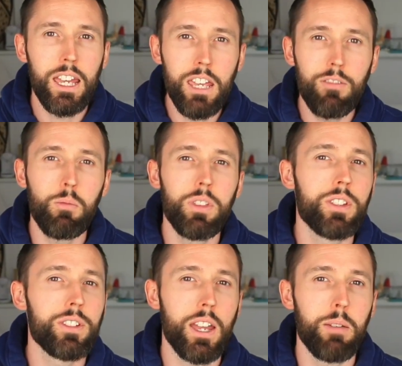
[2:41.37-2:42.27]
even with the
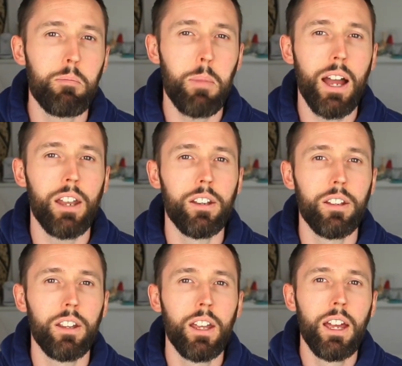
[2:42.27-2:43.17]
same
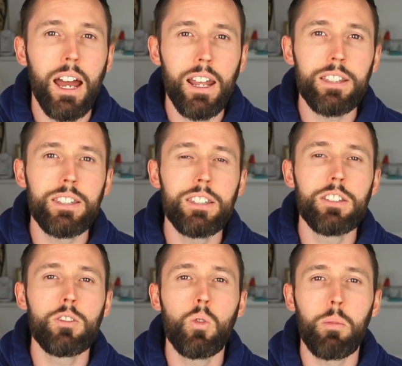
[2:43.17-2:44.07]
band. And as this
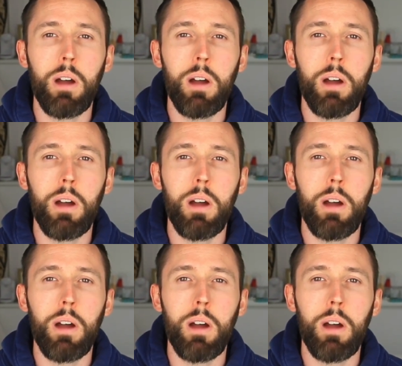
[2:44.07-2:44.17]
is all